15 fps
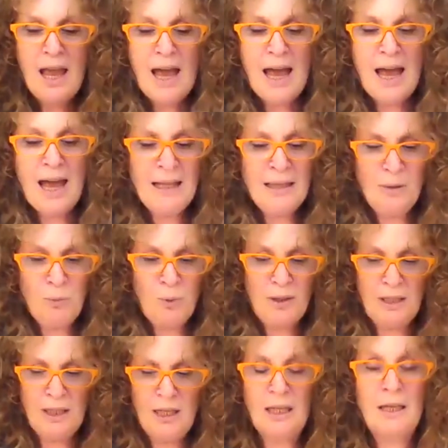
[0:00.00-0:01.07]
And when
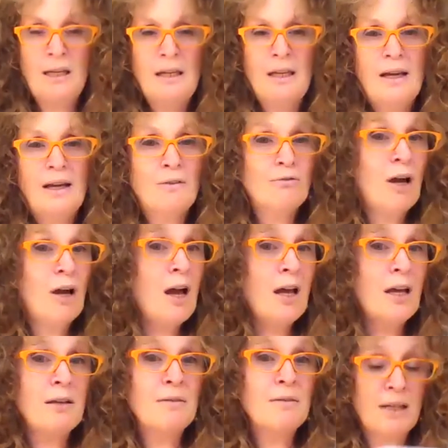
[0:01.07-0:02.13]
he
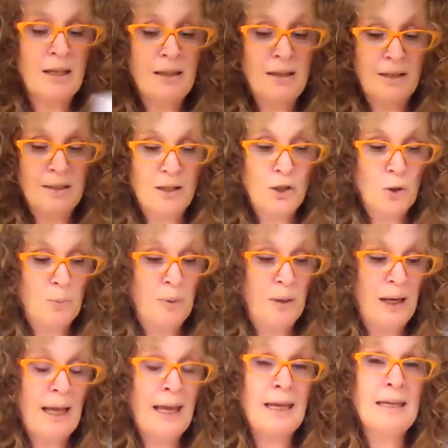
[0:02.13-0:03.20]
arrives in this new
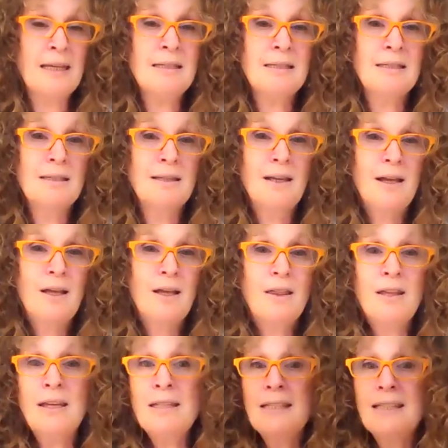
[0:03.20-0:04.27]
place,
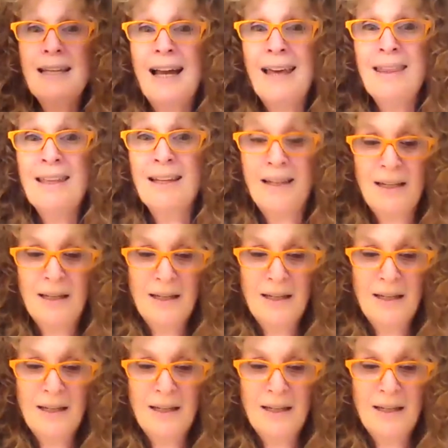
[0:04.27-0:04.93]
these other